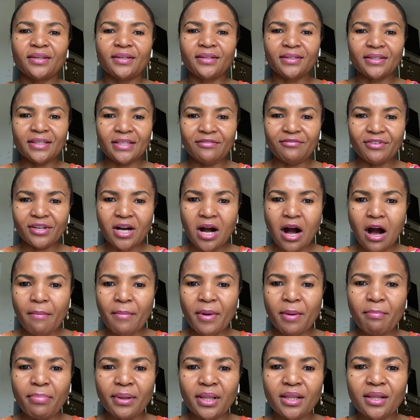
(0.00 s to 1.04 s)
Leave a
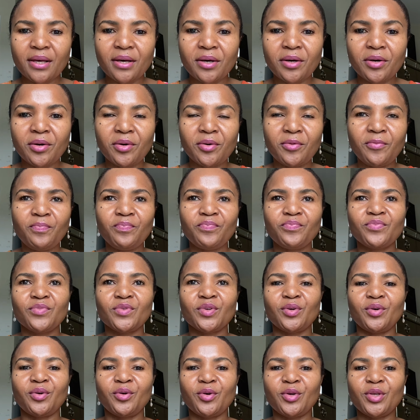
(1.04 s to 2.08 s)
comment below,
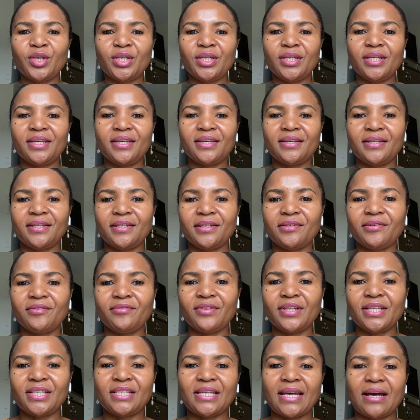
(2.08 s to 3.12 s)
or you can
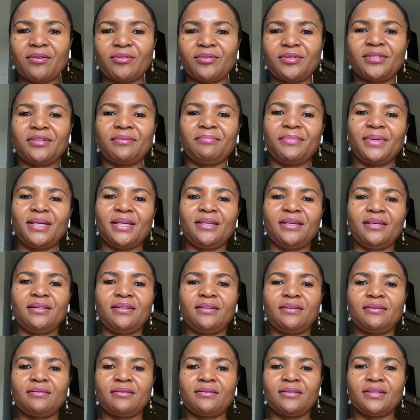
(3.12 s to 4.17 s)
reach out to
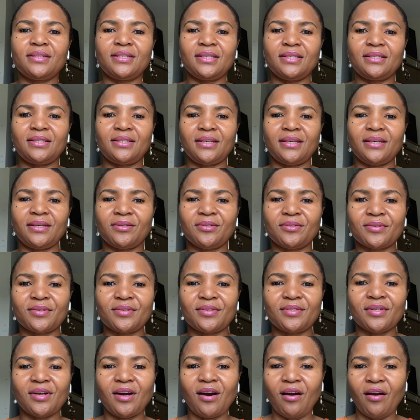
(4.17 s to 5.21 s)
me. The
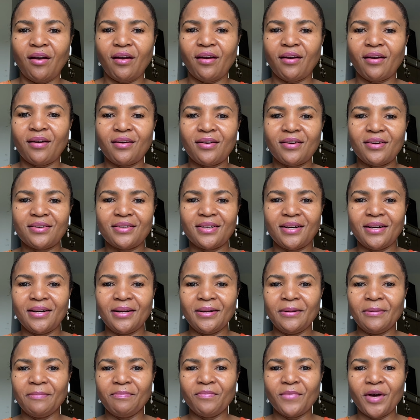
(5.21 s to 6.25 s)
details are
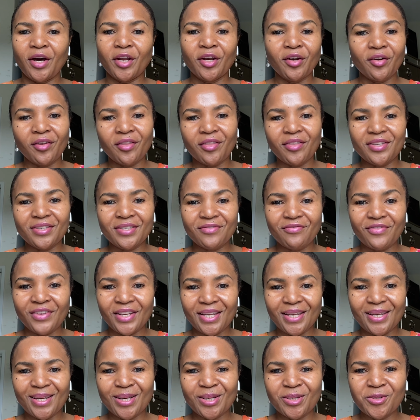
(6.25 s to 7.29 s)
under this
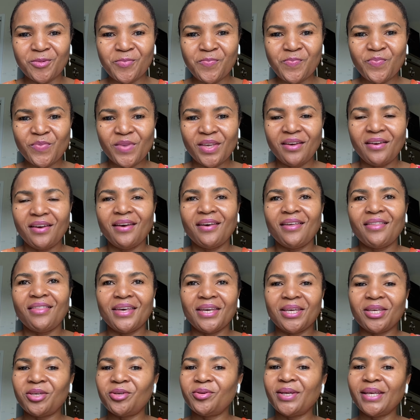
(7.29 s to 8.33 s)
video.
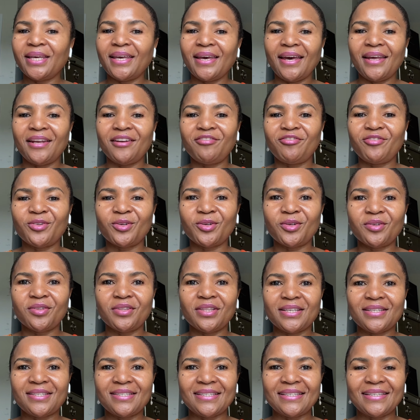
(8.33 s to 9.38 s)
Thank you again for
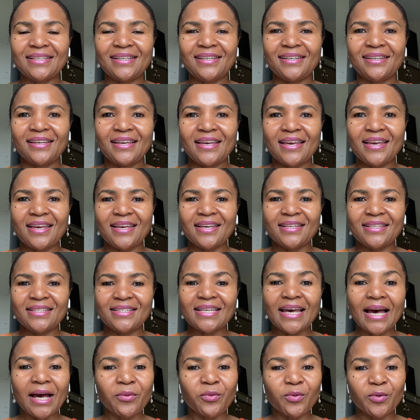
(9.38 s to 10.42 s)
listening, and
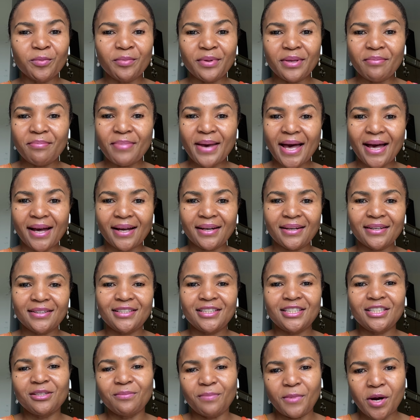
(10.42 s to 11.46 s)
I will be back
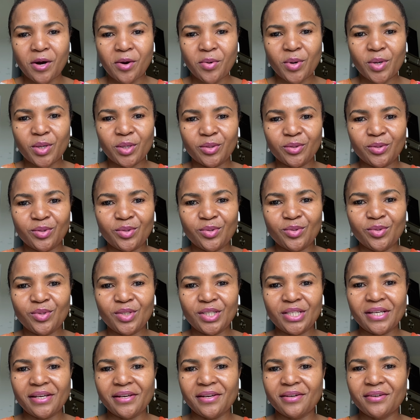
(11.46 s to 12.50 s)
tomorrow to
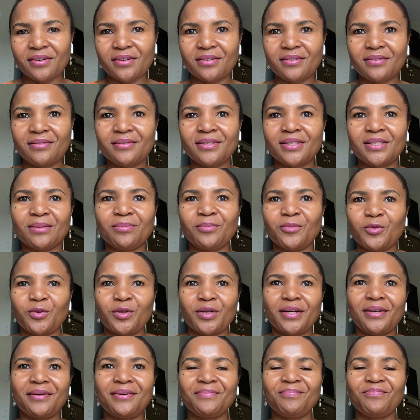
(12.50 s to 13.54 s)
share some
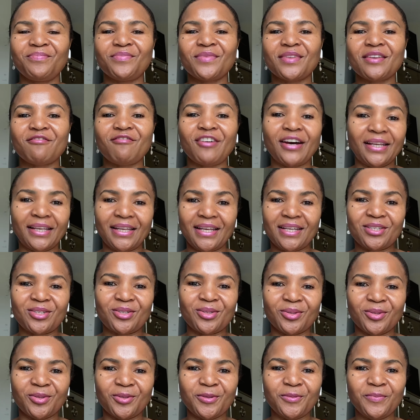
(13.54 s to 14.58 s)
more
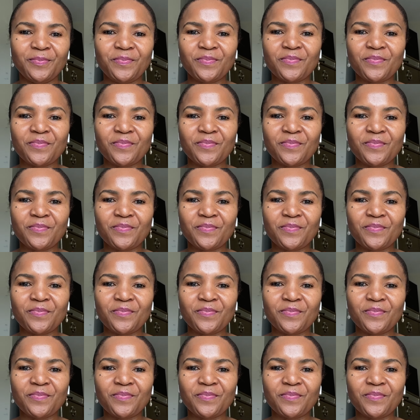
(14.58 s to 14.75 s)
financial